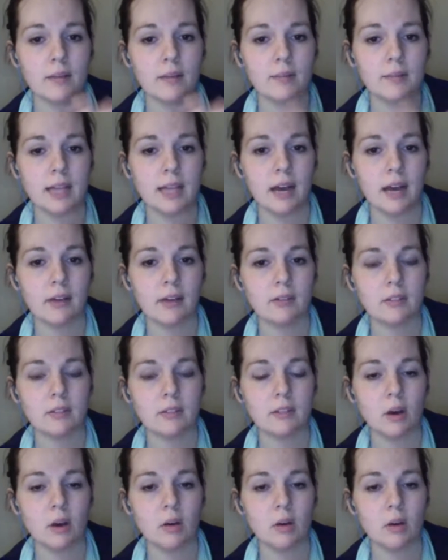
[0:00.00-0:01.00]
it comes out.
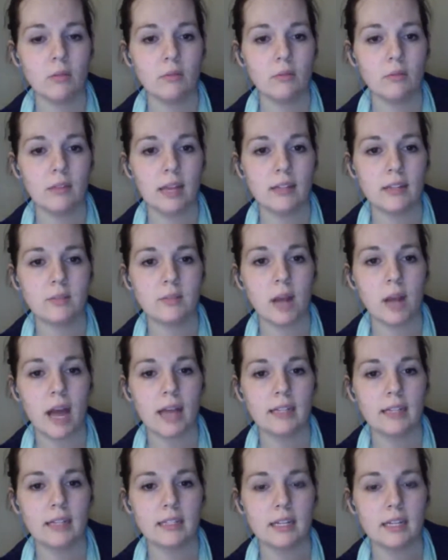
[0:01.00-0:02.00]
So that's what
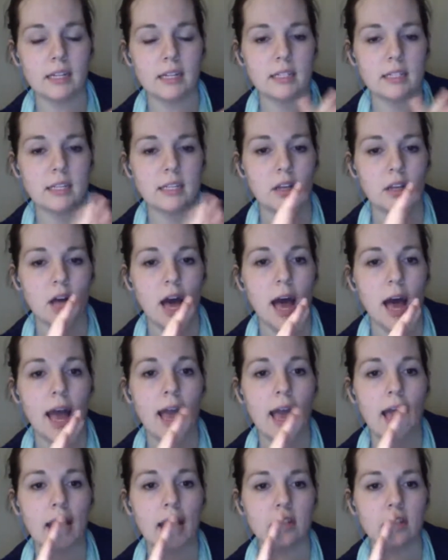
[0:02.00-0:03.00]
I did until
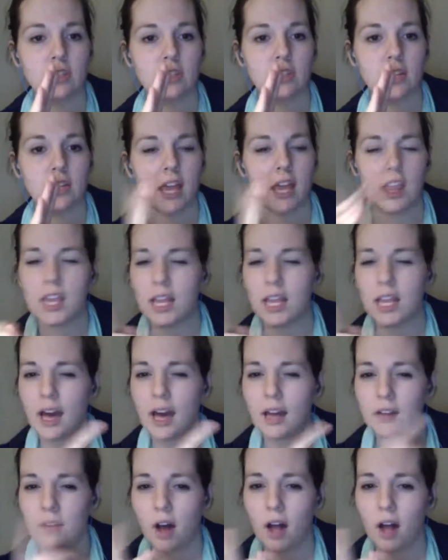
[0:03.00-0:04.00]
I think
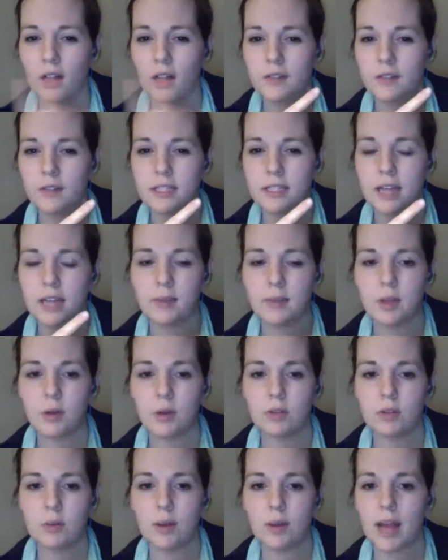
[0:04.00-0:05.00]
out of all of us, I'm the
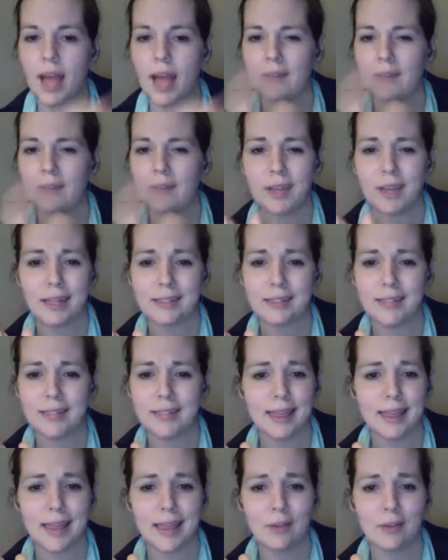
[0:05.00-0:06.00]
only one. I have like a
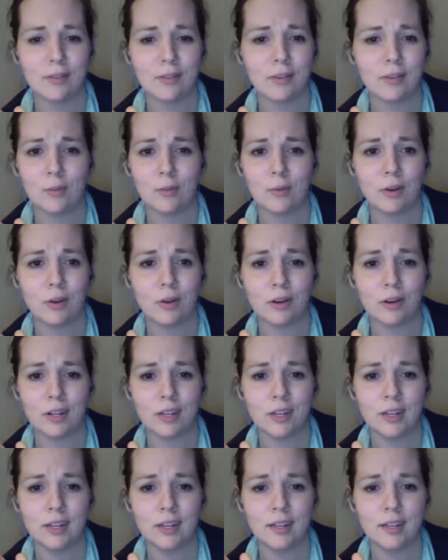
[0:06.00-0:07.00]
10,000
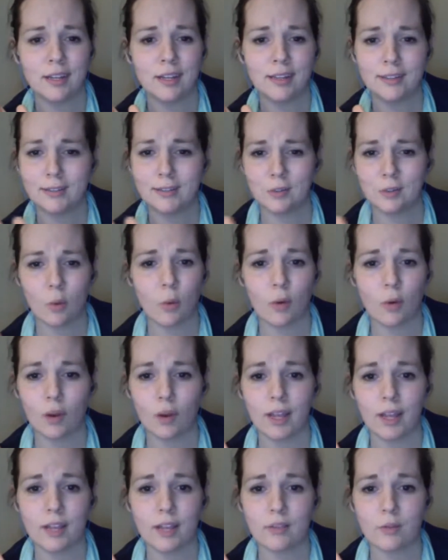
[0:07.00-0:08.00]
word
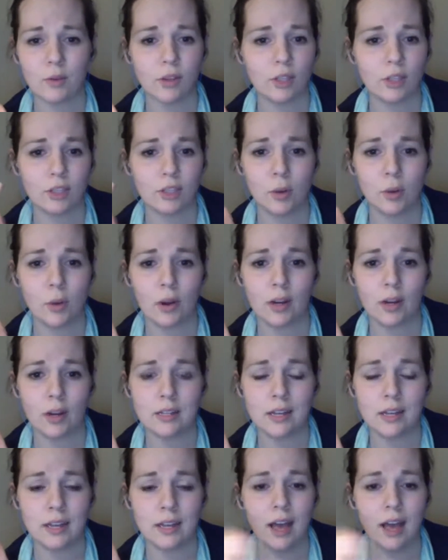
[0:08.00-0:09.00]
story. It's really
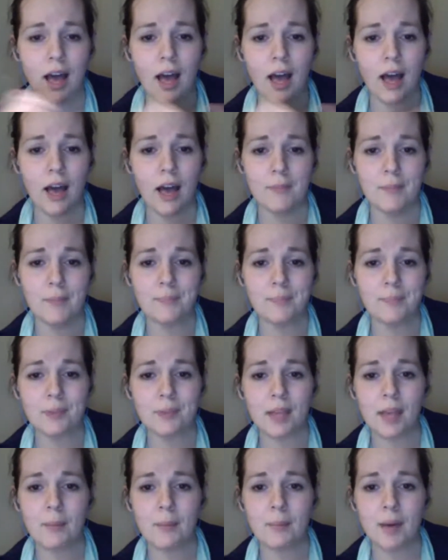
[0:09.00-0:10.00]
short.
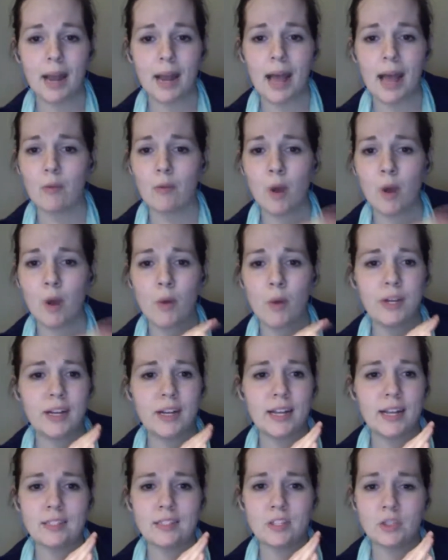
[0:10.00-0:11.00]
But I wrote
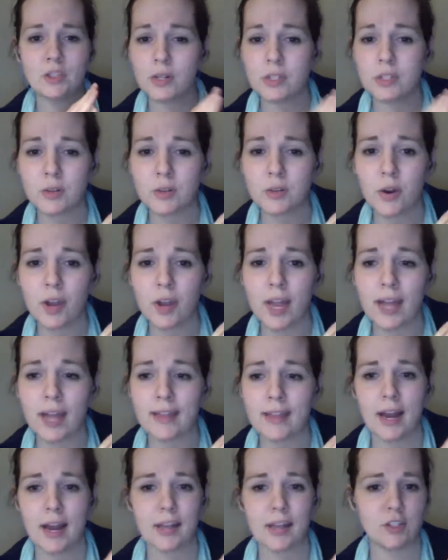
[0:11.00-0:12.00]
it as a short story,
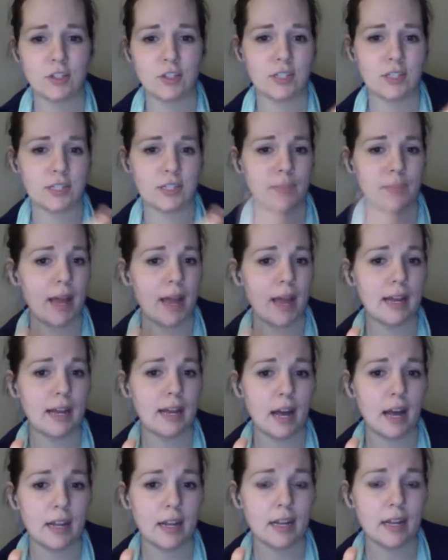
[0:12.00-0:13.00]
and then I just
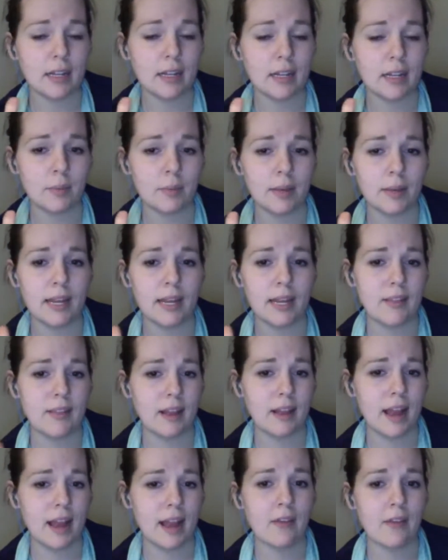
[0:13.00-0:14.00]
expanded on it a little bit,
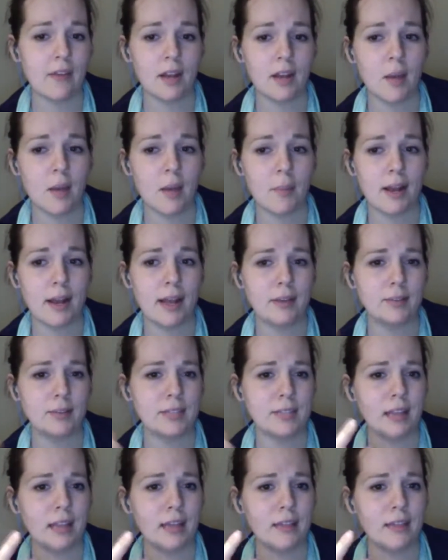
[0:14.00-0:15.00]
and then I have it up. And I
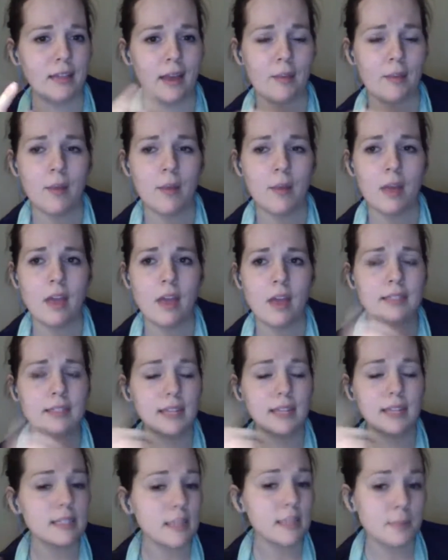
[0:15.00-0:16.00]
was telling them,
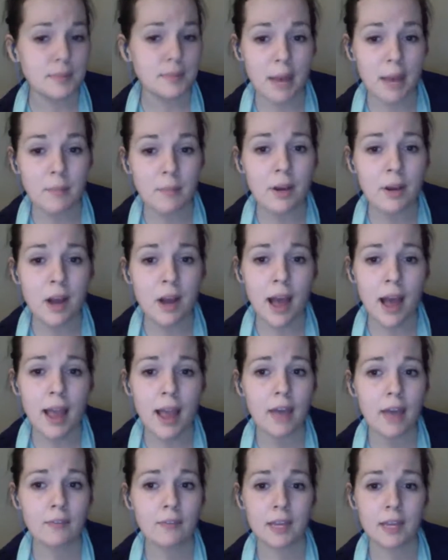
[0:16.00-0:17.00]
since September,
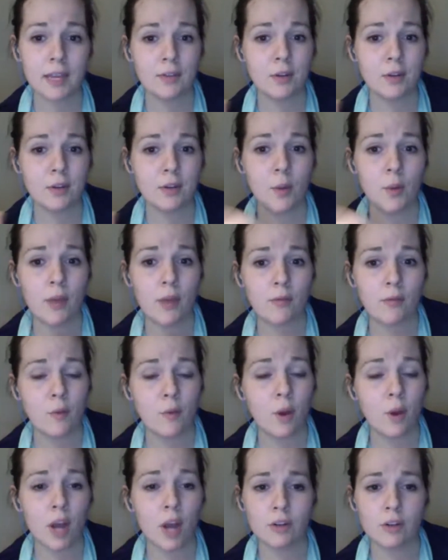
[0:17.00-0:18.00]
I have given away
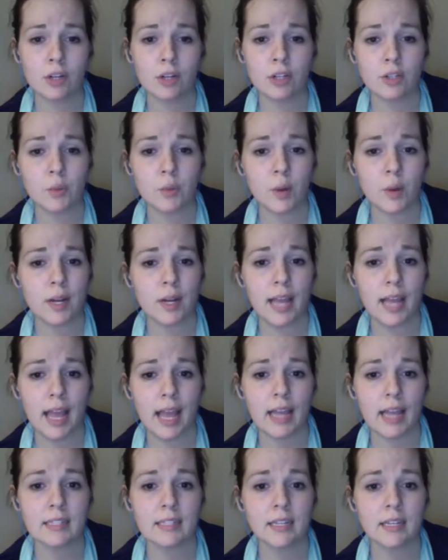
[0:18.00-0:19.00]

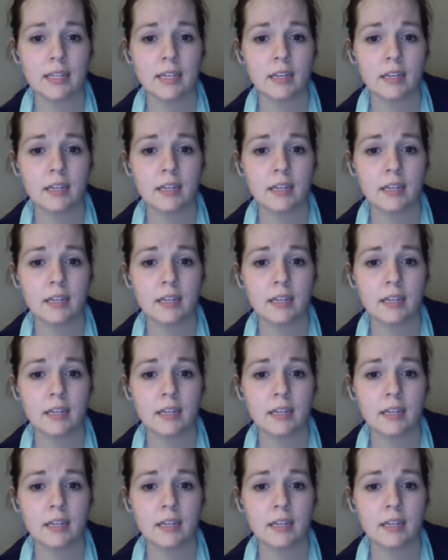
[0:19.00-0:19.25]
428